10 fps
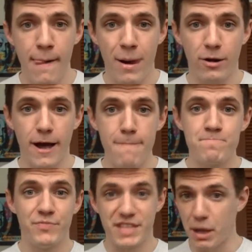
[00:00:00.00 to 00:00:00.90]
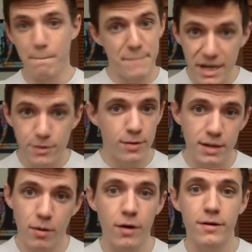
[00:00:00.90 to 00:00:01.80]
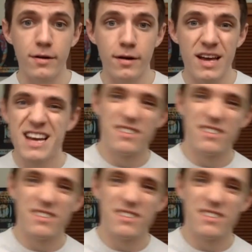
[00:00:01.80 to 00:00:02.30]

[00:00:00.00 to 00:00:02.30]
Okay? And take a big green marker